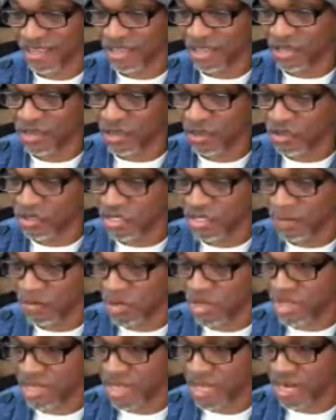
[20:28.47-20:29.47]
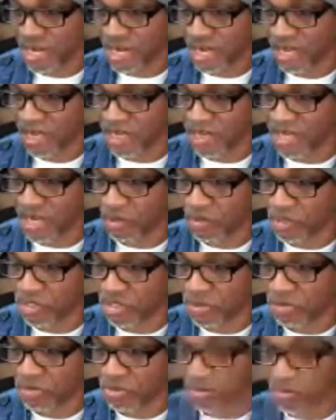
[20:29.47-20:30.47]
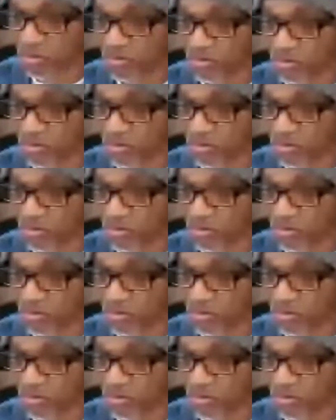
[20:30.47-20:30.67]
You know someone that was approved